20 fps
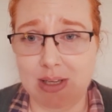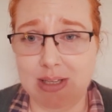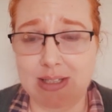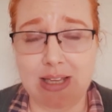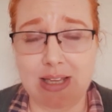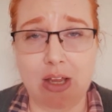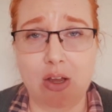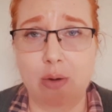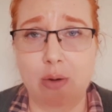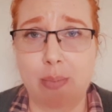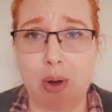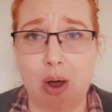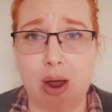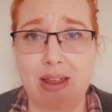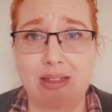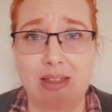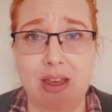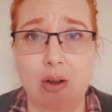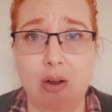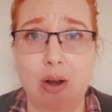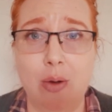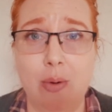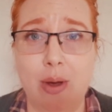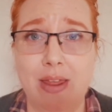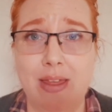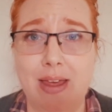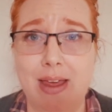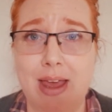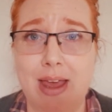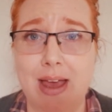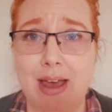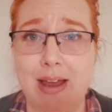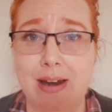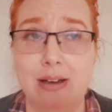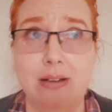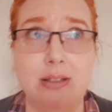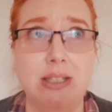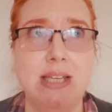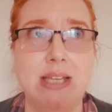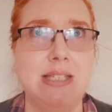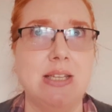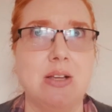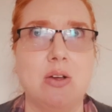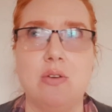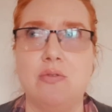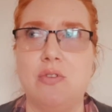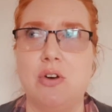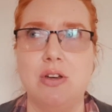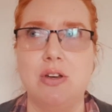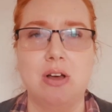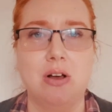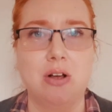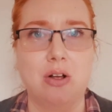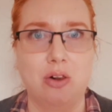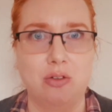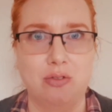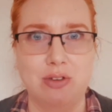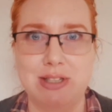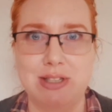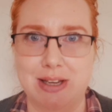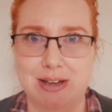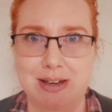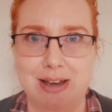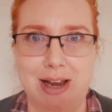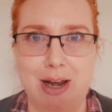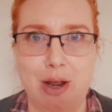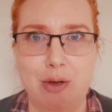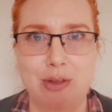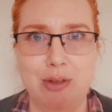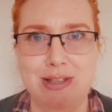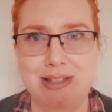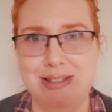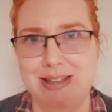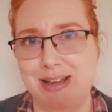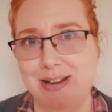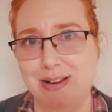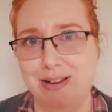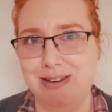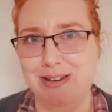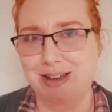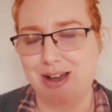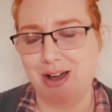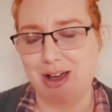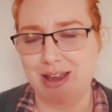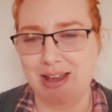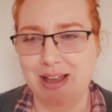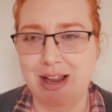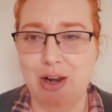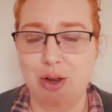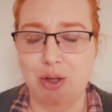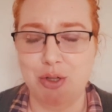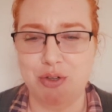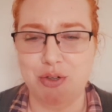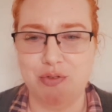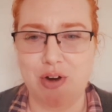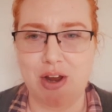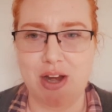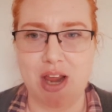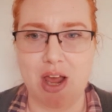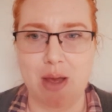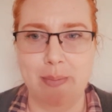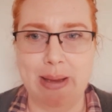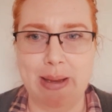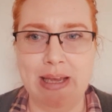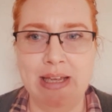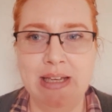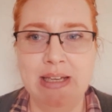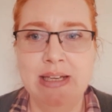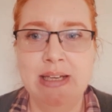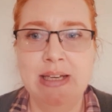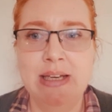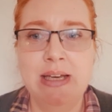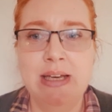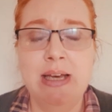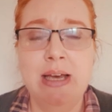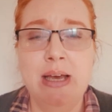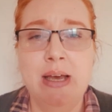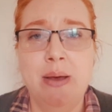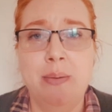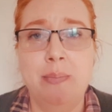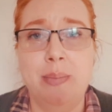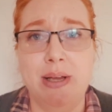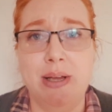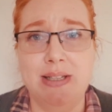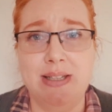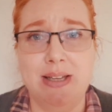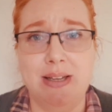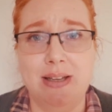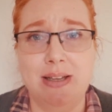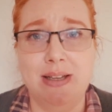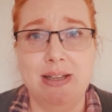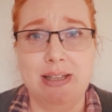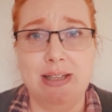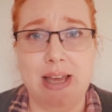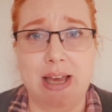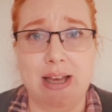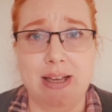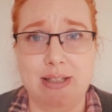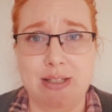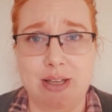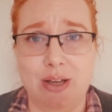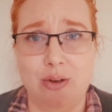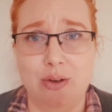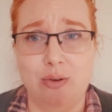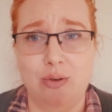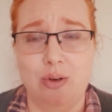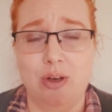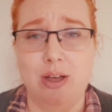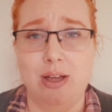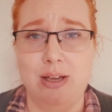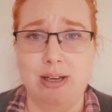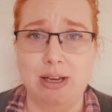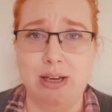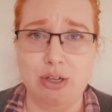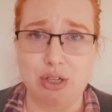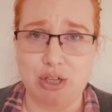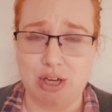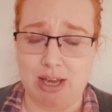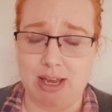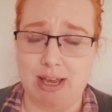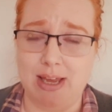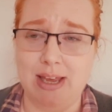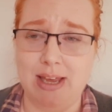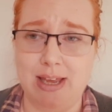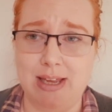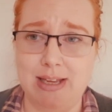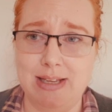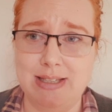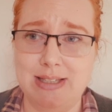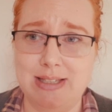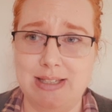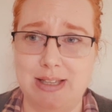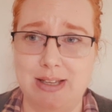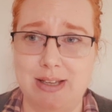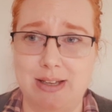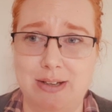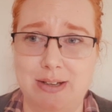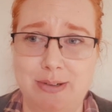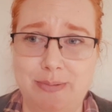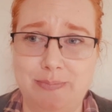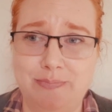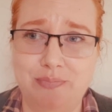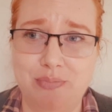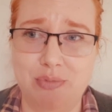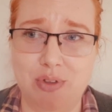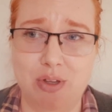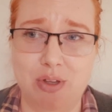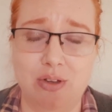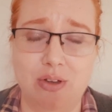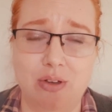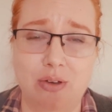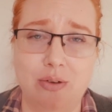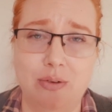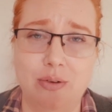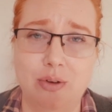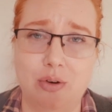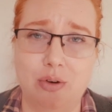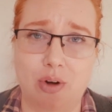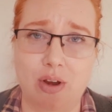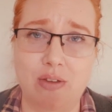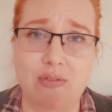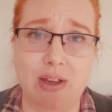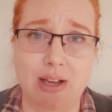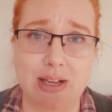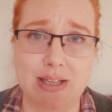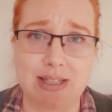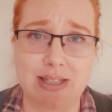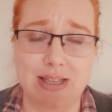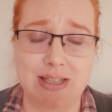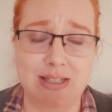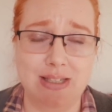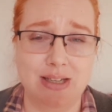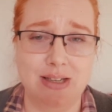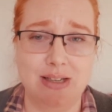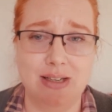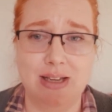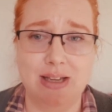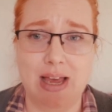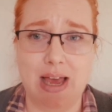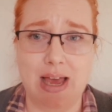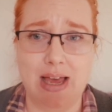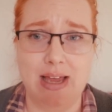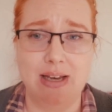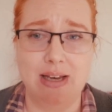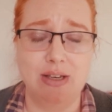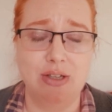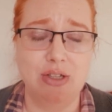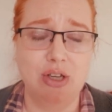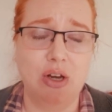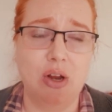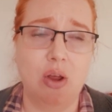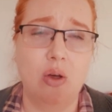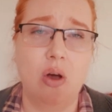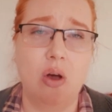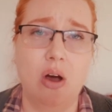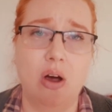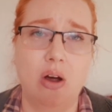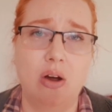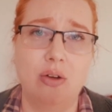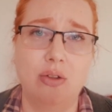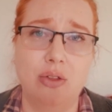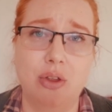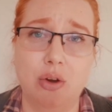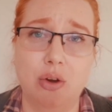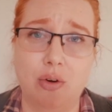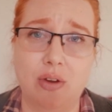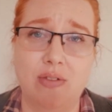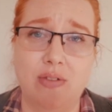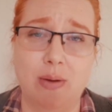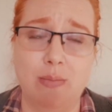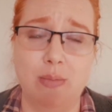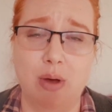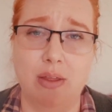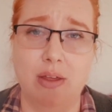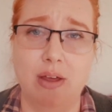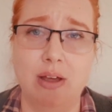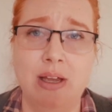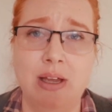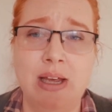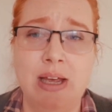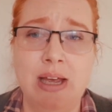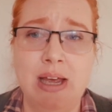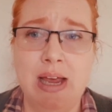say goodbye in the only way they can. Yes, it got very dark all of a sudden. Hello, this is England. Hi, lots of rain coming. But yeah, so Lin Shaye is the the grieving sister, and Jenny O'Hara, the grieving mother,